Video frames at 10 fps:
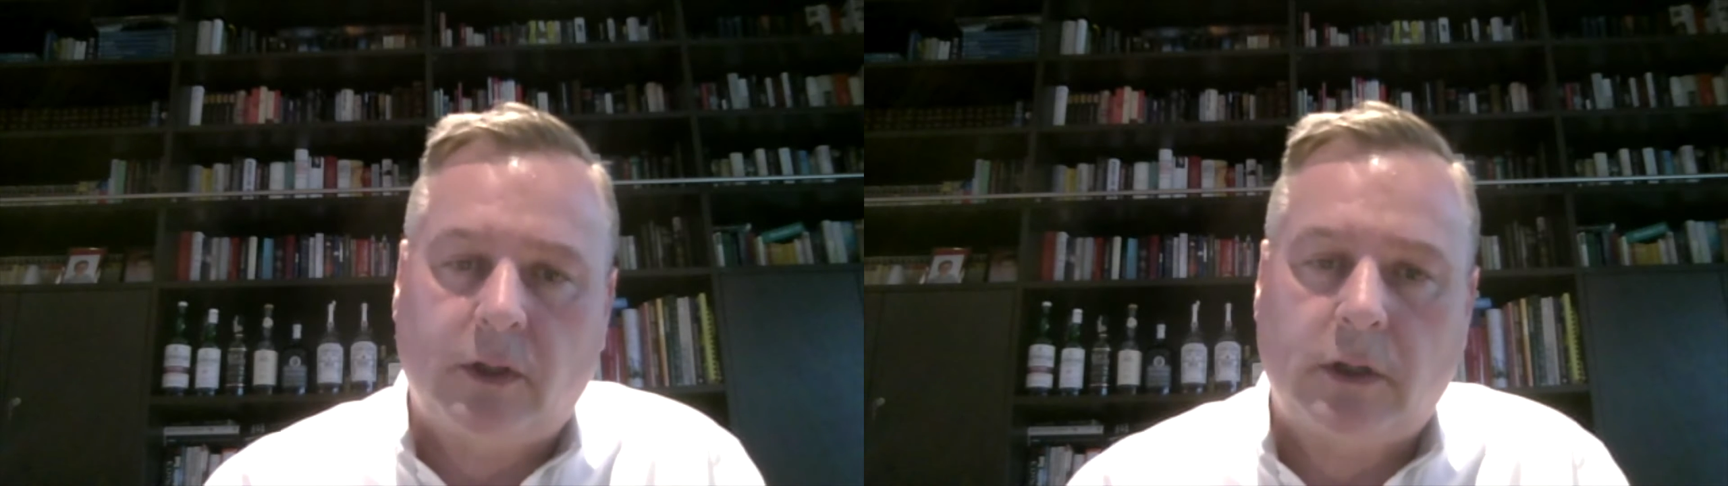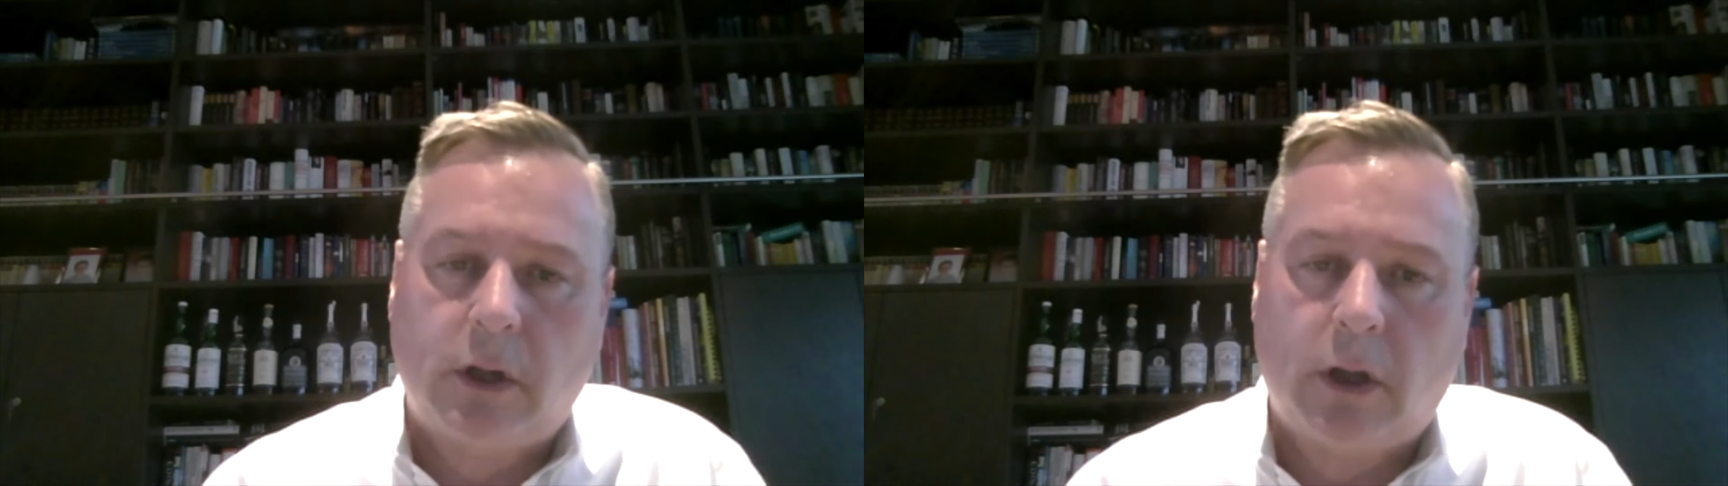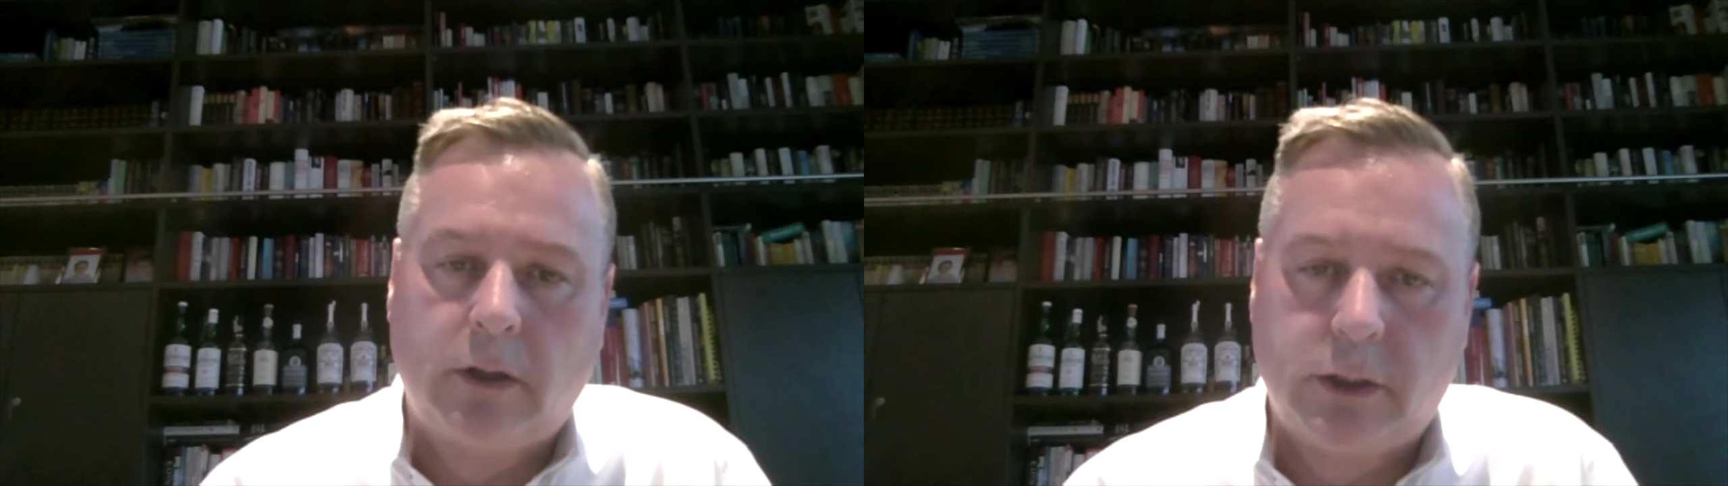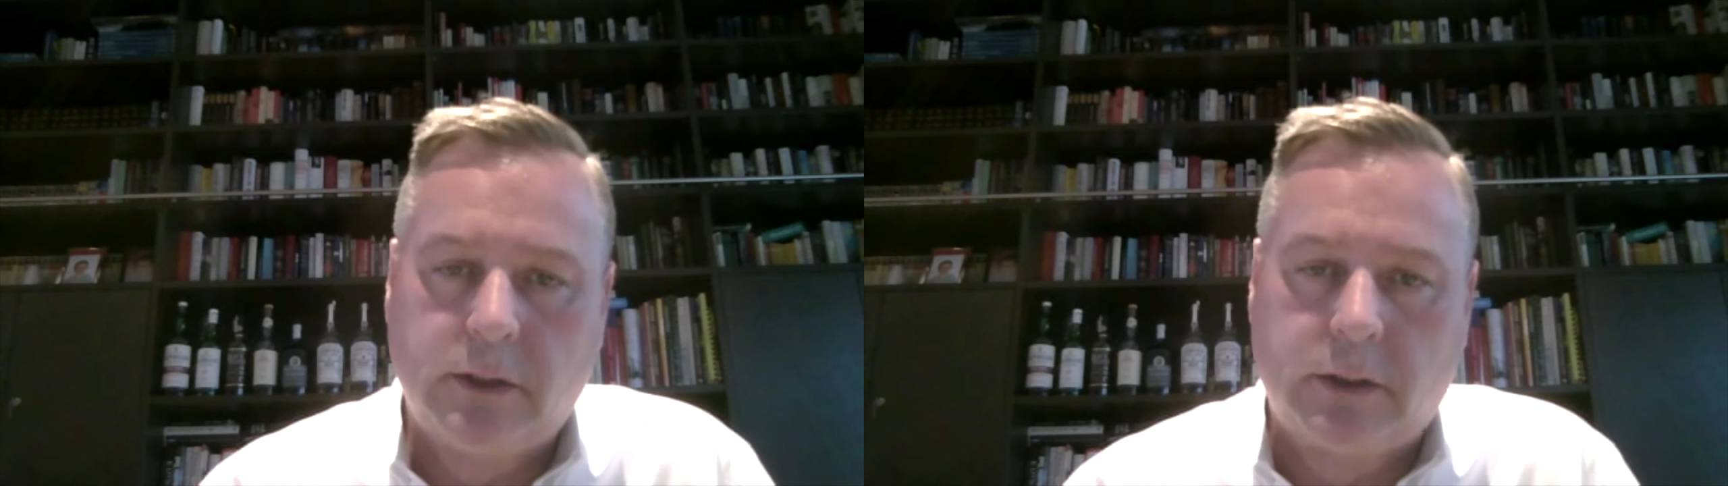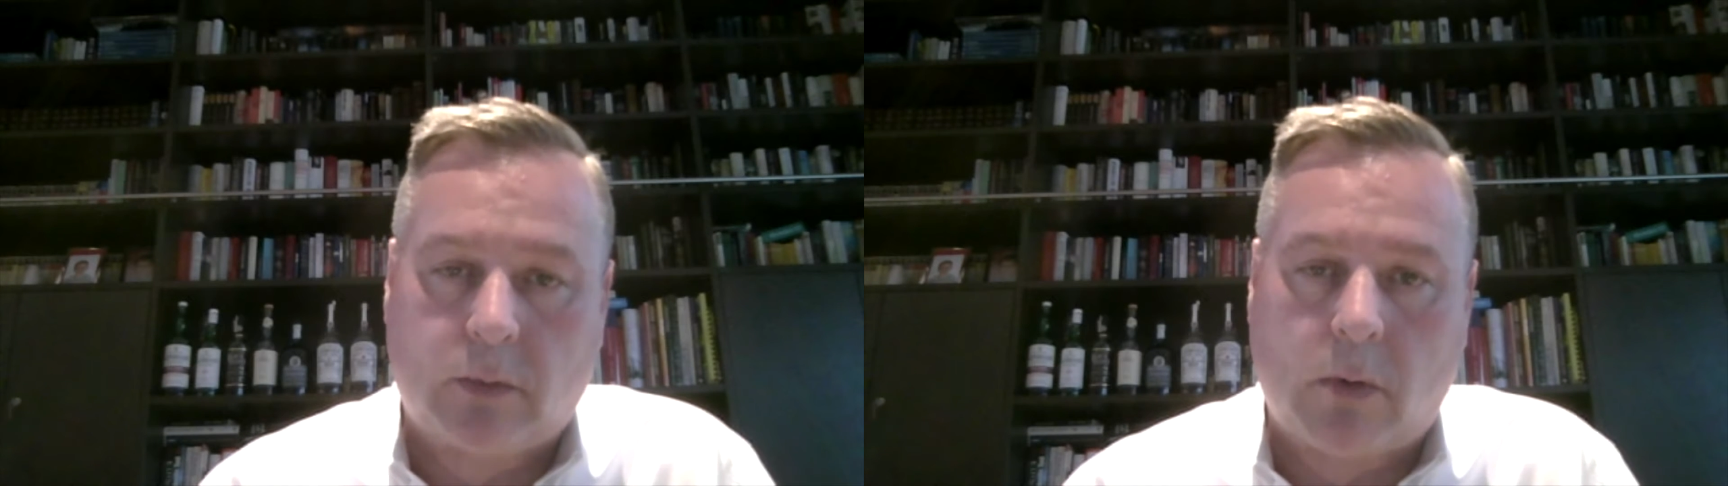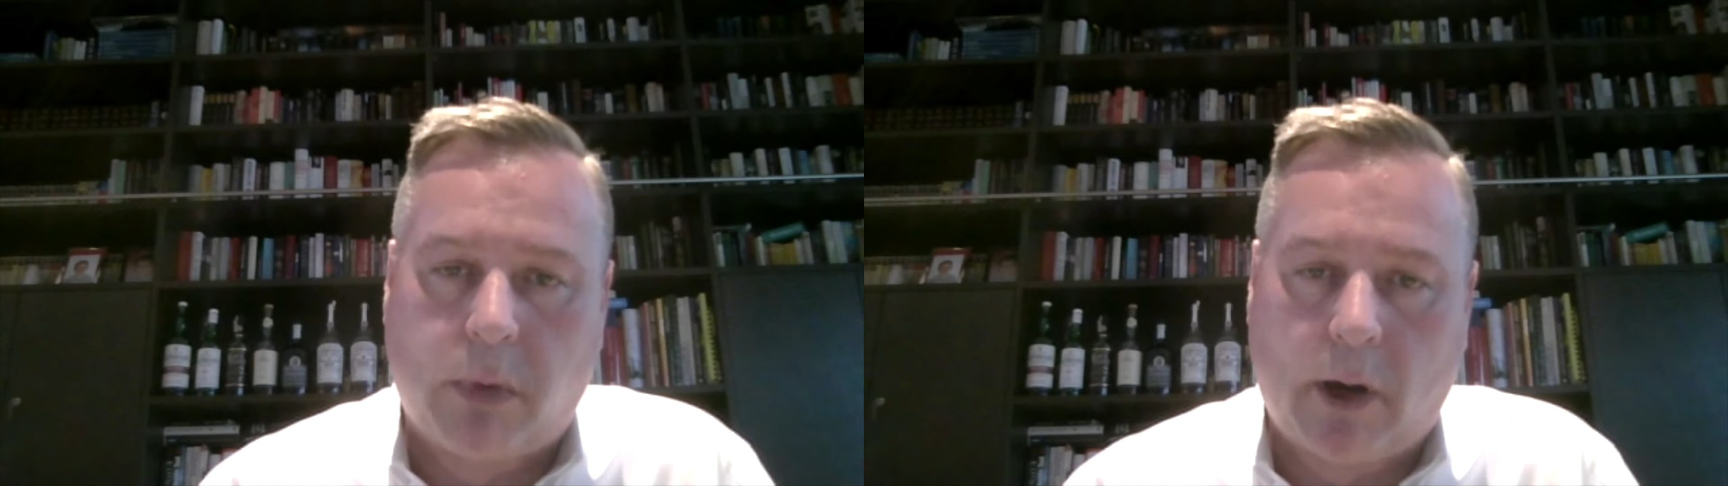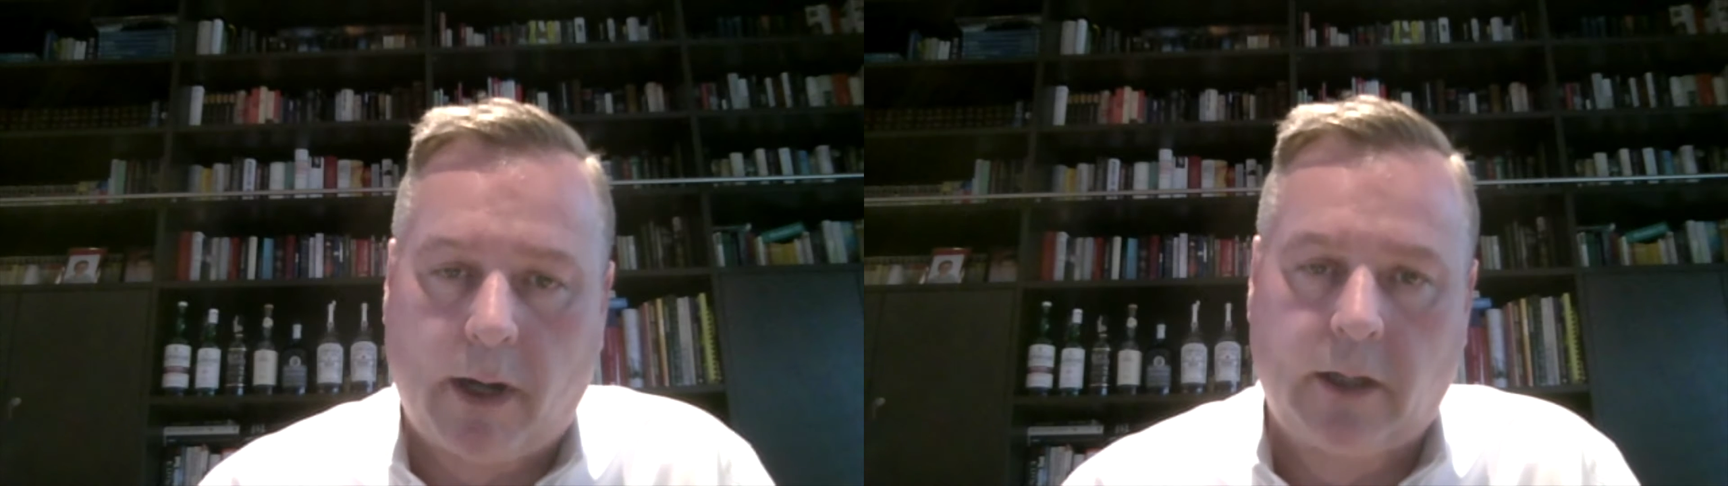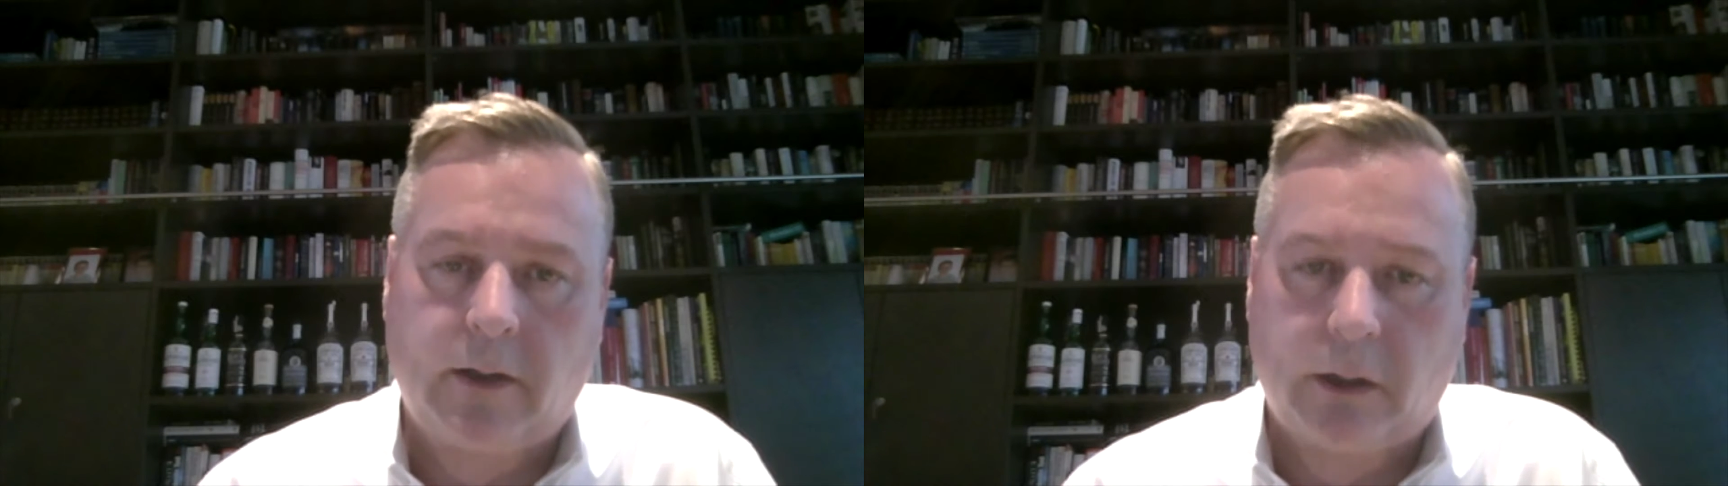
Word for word: technologies, a robotic